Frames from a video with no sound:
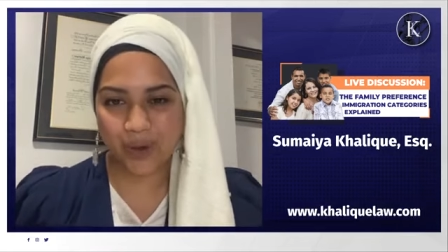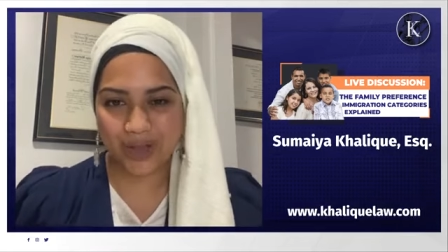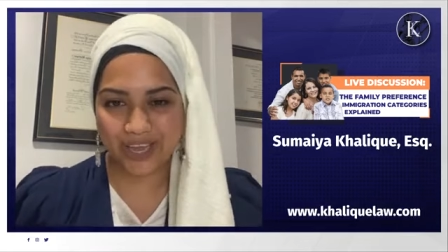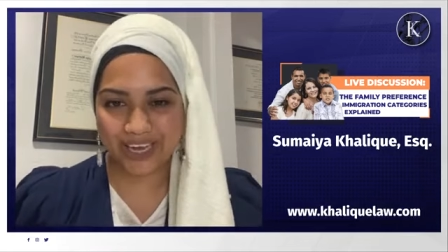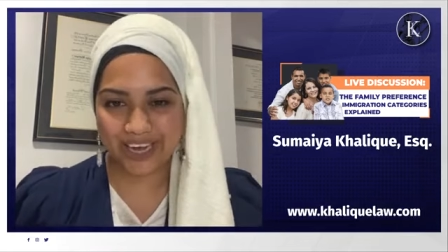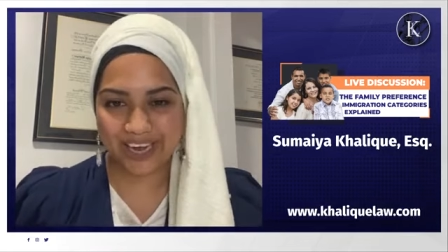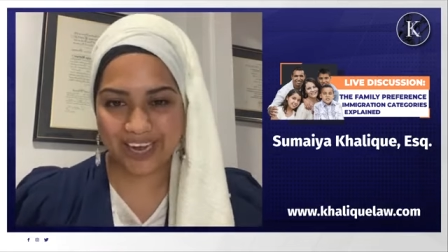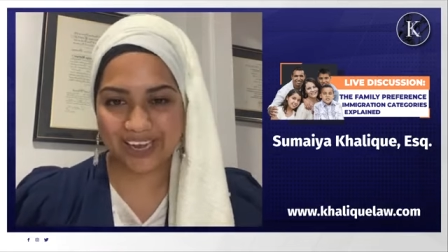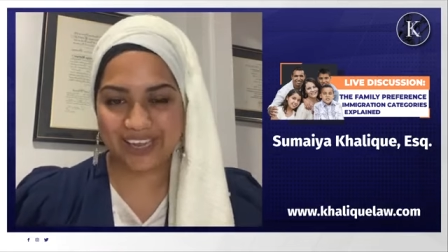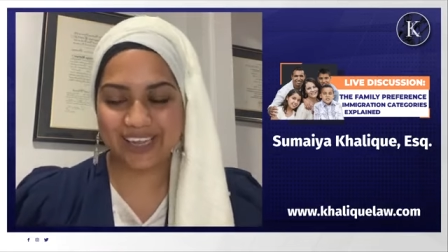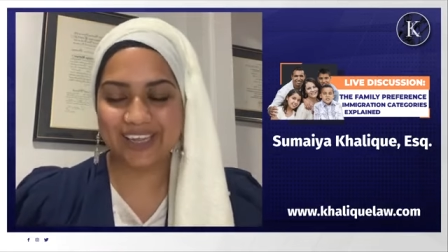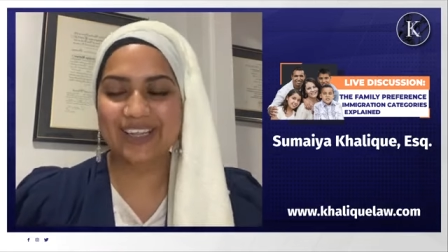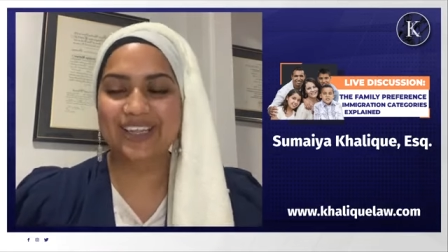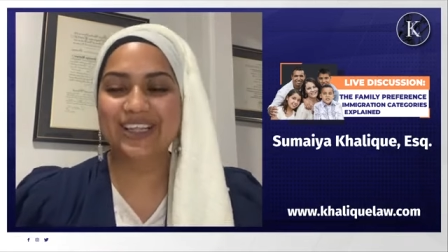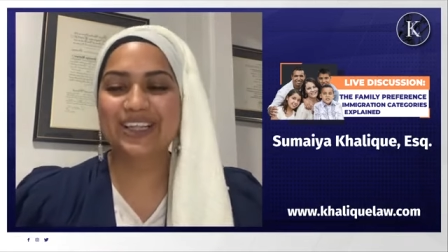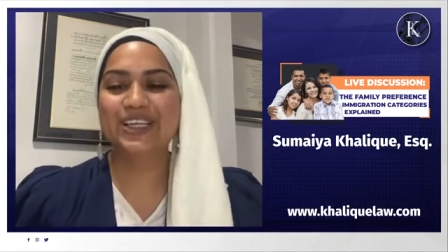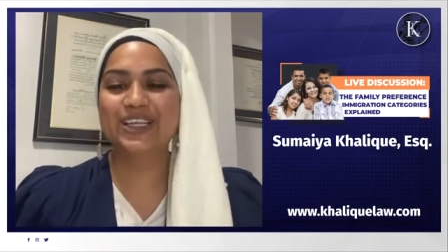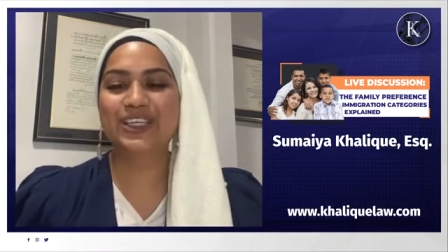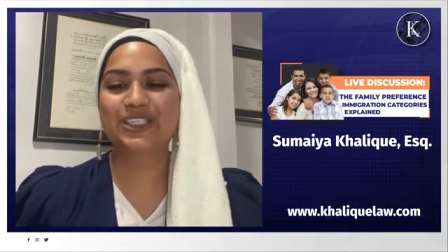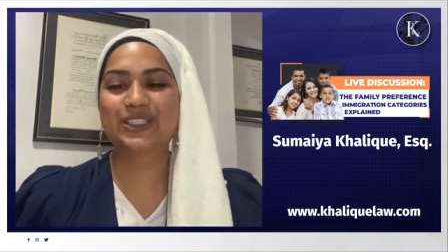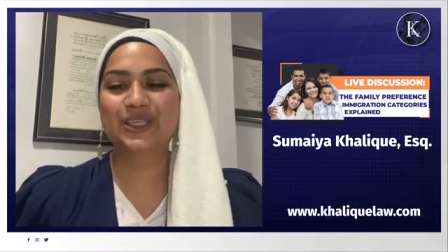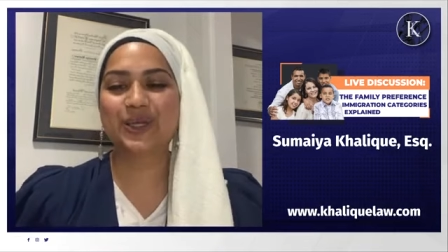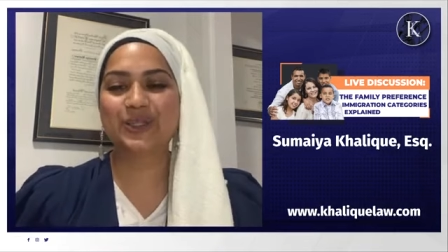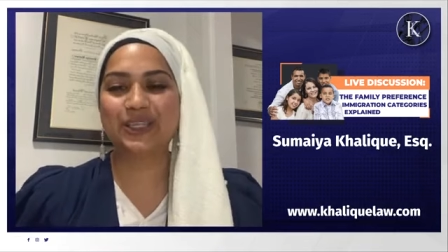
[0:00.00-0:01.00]
waiting.
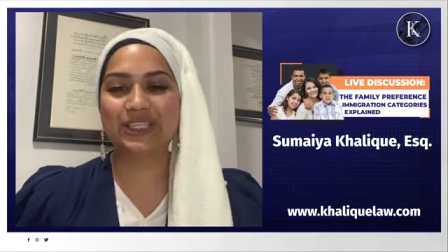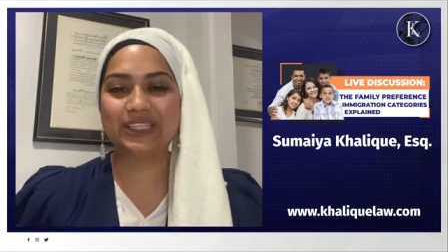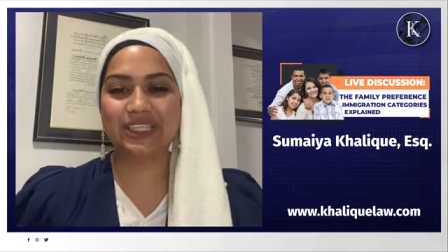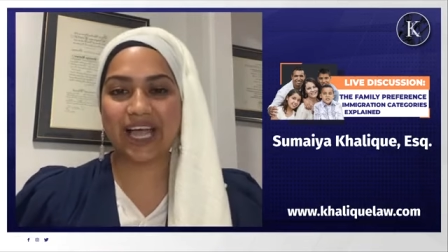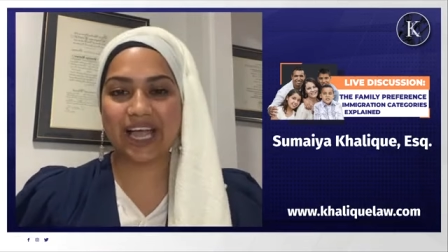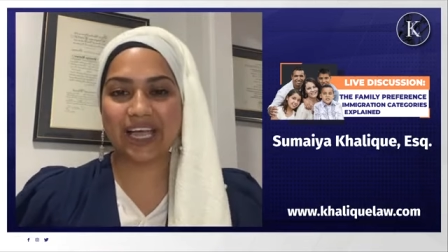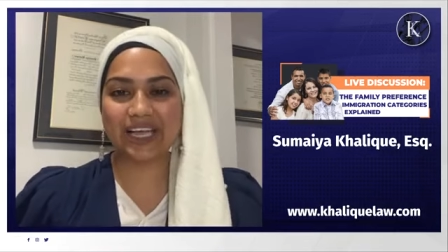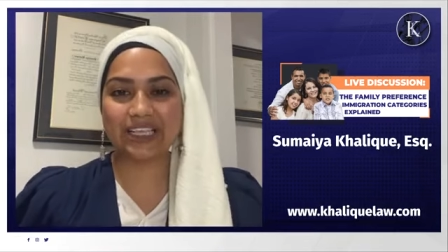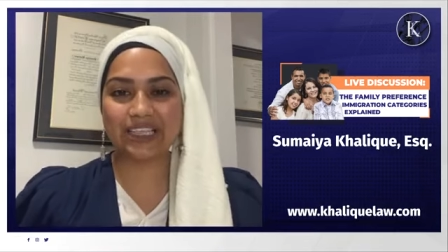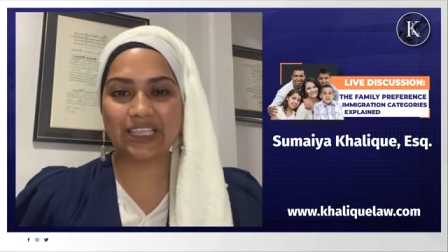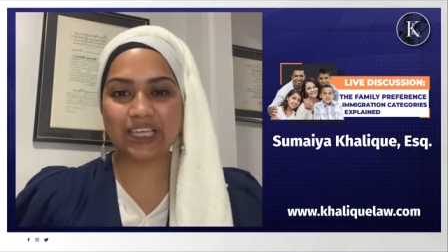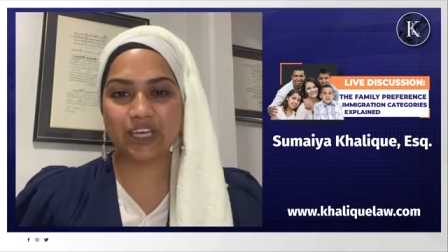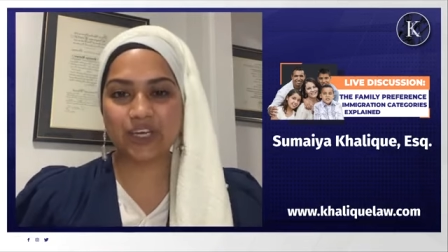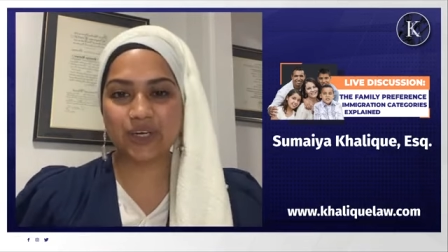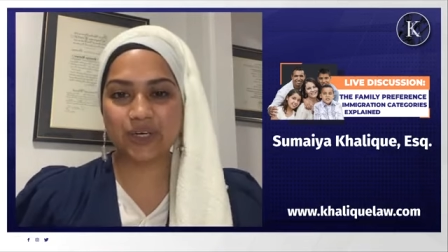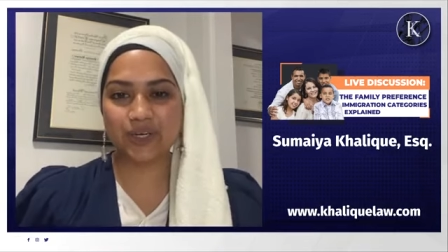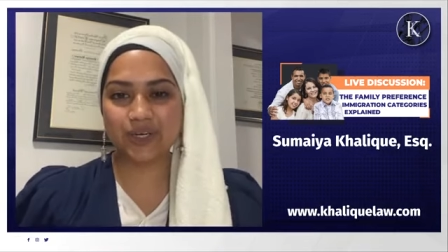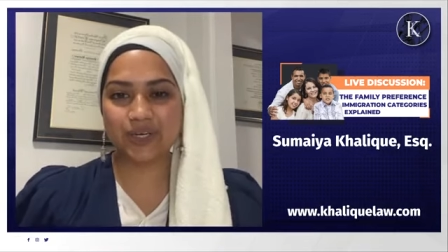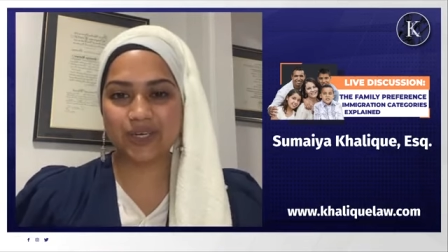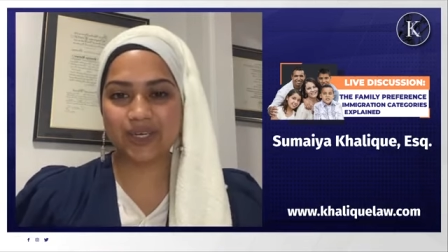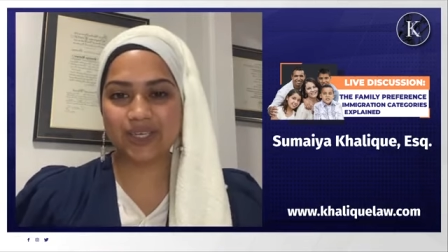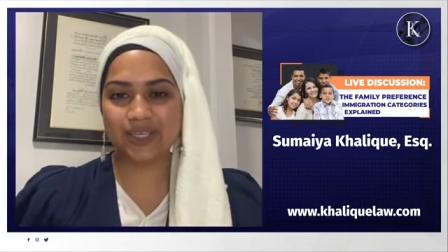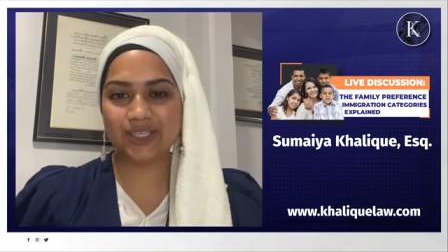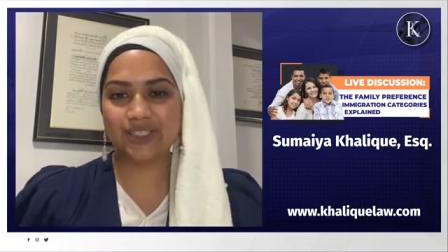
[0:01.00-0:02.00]
So the
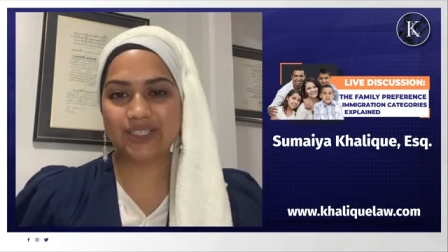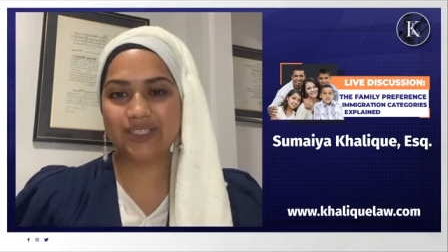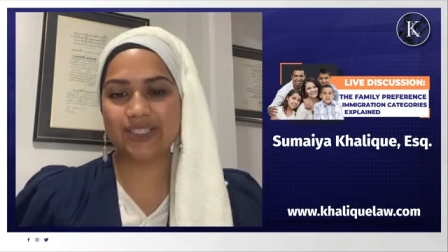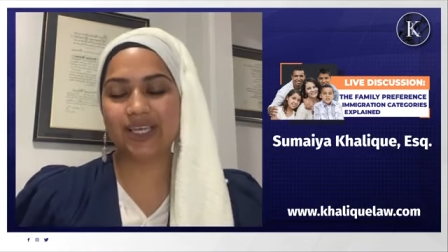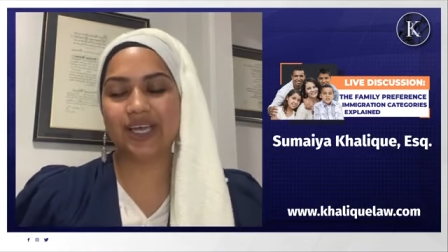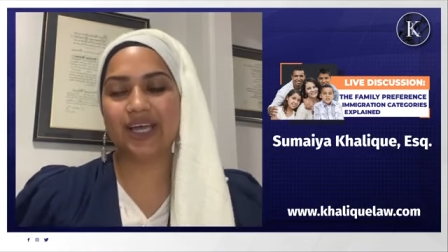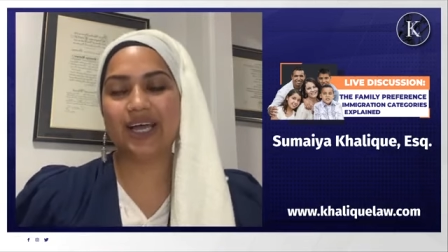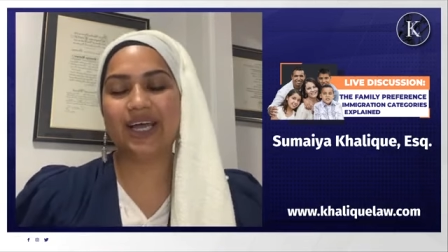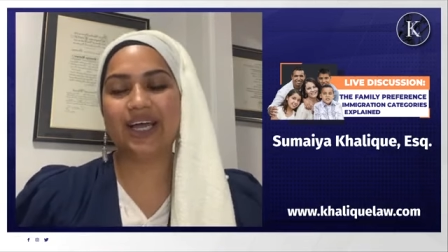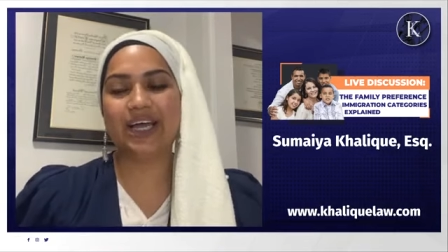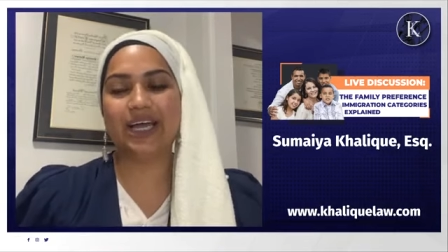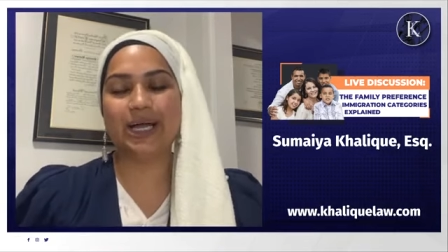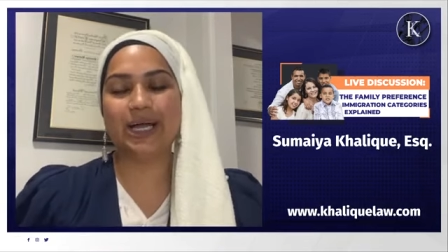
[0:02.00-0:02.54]
likelihood